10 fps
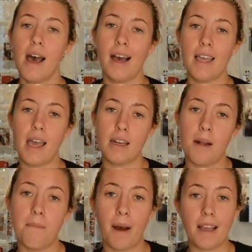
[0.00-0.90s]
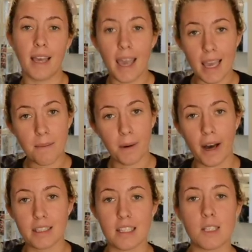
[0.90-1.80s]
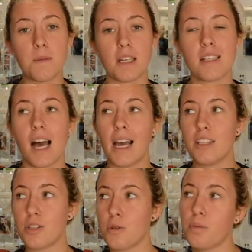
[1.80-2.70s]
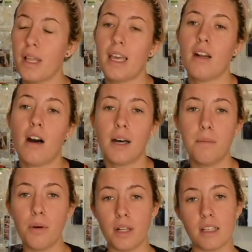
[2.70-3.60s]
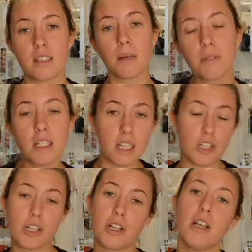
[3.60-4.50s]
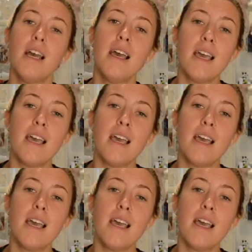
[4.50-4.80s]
I ended up buying 8 boxes because I do plan on putting some conditioner